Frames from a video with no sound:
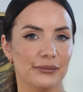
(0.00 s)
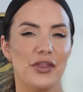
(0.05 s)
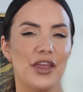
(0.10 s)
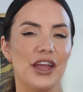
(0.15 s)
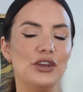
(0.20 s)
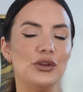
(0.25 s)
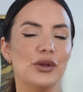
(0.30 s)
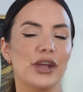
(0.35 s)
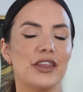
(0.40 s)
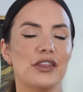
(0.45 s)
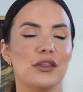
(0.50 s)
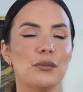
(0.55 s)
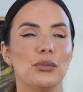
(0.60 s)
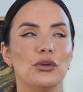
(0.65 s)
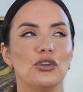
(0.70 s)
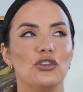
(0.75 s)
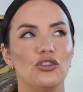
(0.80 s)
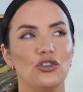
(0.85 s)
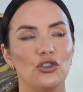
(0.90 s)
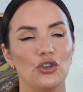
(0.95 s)
But then you get the
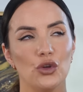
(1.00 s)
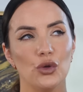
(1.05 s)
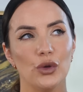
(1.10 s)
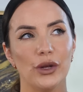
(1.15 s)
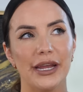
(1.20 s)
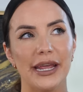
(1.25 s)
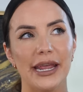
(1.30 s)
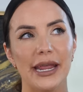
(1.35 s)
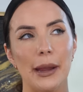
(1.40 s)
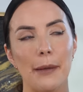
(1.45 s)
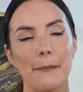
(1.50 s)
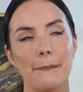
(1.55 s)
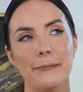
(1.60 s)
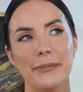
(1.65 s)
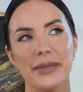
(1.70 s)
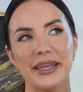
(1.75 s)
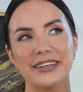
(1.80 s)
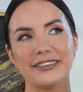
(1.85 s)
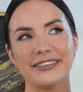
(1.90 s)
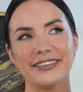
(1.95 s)
patchouli
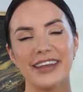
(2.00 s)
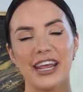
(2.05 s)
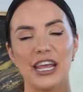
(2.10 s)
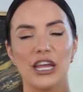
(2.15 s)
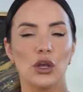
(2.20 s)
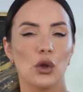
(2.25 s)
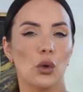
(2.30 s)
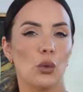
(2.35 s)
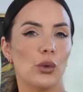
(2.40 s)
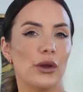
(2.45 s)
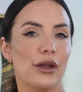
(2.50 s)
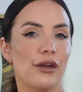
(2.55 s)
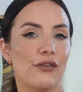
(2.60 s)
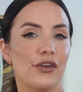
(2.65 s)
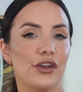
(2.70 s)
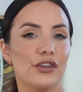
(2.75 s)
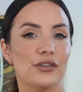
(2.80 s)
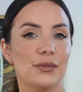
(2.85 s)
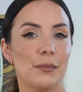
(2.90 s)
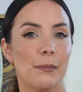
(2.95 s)
mixed in
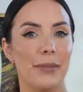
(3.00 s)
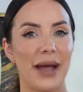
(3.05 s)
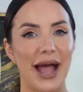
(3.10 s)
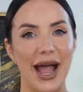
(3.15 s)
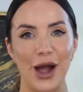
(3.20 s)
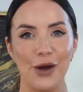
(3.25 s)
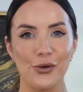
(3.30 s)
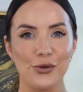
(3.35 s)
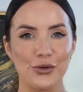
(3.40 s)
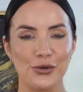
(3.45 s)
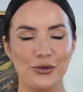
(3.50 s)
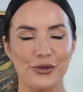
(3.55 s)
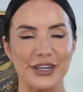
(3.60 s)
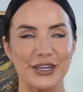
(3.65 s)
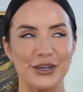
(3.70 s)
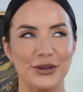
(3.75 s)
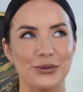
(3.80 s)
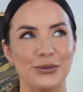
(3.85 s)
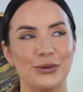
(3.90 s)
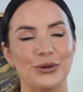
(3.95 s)
with some
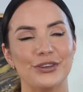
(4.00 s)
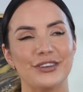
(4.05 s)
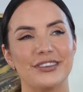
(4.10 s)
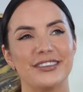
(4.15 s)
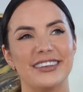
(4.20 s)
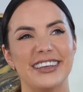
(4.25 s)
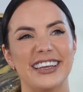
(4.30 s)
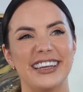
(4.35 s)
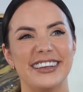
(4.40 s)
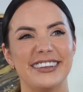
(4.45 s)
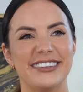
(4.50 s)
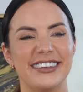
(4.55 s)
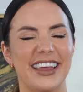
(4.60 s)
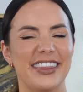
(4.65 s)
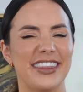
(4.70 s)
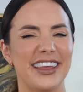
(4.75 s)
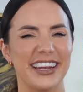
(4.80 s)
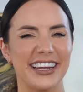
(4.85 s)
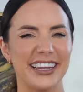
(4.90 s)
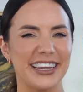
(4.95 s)
powdery nuances,
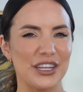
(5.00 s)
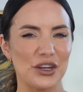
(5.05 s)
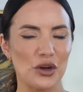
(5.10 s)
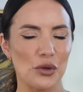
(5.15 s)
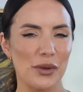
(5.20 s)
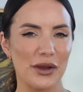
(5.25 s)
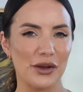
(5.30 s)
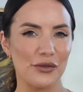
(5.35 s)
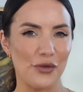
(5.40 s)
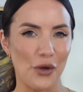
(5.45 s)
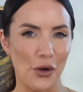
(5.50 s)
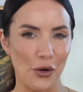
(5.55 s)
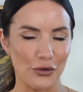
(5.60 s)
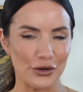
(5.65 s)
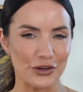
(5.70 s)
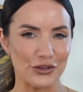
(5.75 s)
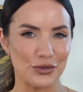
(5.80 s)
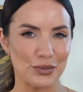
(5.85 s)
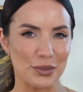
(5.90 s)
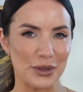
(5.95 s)
and then a little bit of
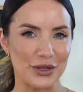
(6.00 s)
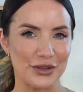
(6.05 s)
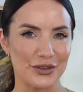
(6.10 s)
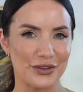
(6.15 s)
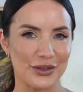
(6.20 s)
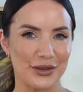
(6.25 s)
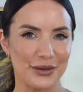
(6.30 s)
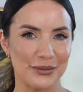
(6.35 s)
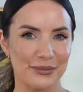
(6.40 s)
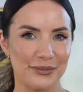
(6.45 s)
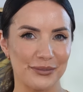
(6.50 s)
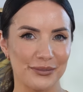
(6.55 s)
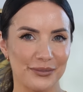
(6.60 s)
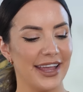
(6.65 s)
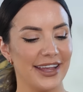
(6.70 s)
orange blossom.